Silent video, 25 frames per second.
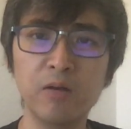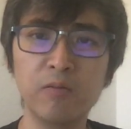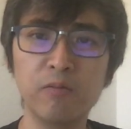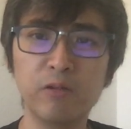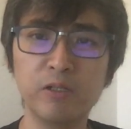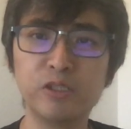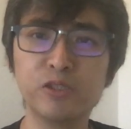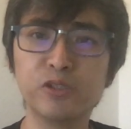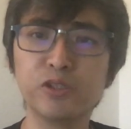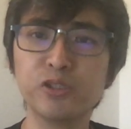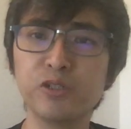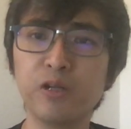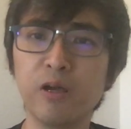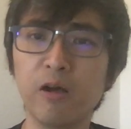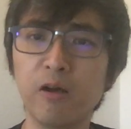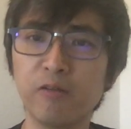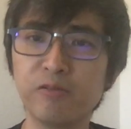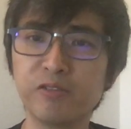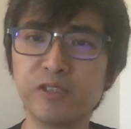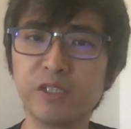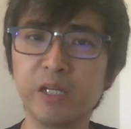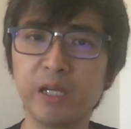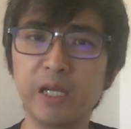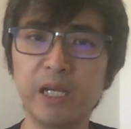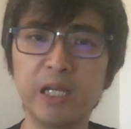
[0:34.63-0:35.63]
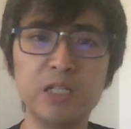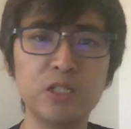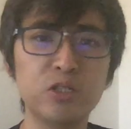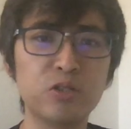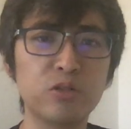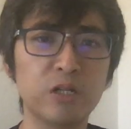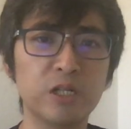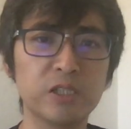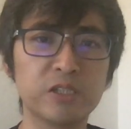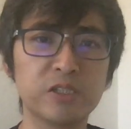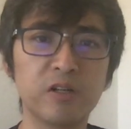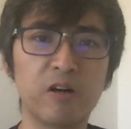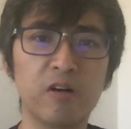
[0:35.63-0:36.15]
which serves the
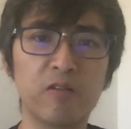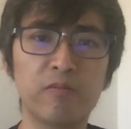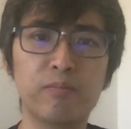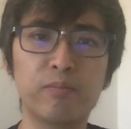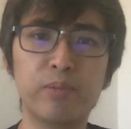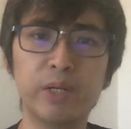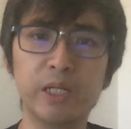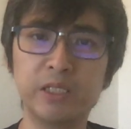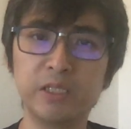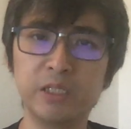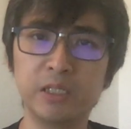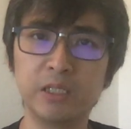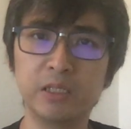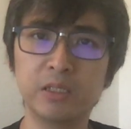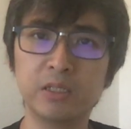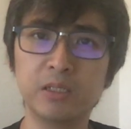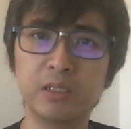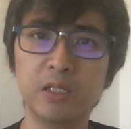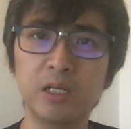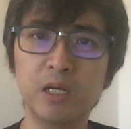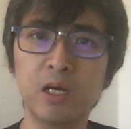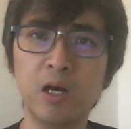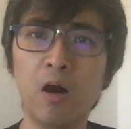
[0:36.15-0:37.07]
interest of Britain,